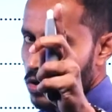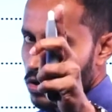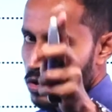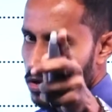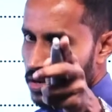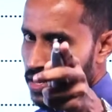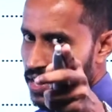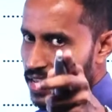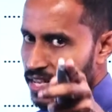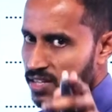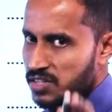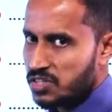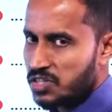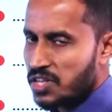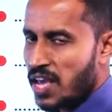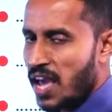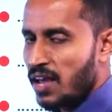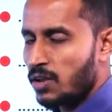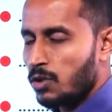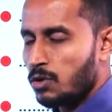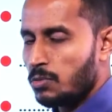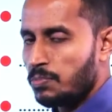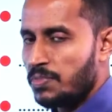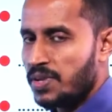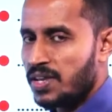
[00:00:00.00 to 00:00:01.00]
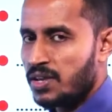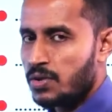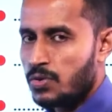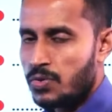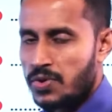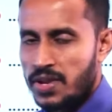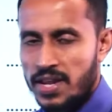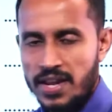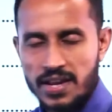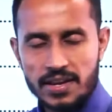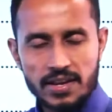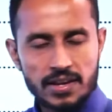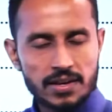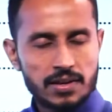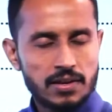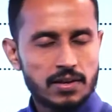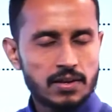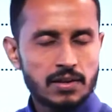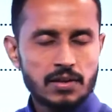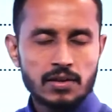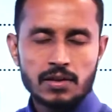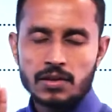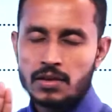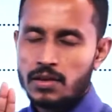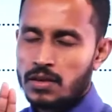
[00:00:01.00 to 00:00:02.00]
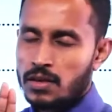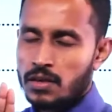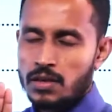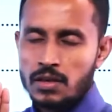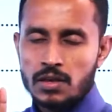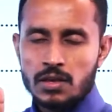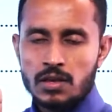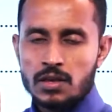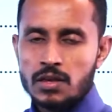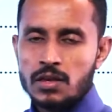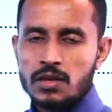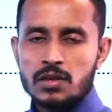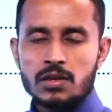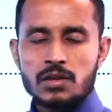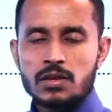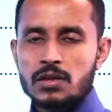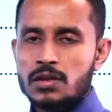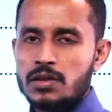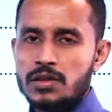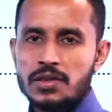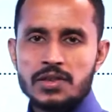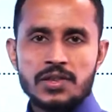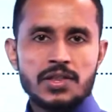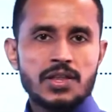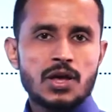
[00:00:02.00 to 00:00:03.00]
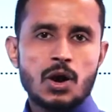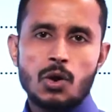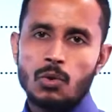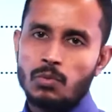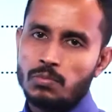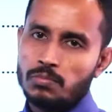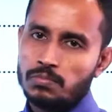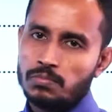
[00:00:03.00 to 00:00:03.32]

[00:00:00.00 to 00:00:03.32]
needs cannot be created. No.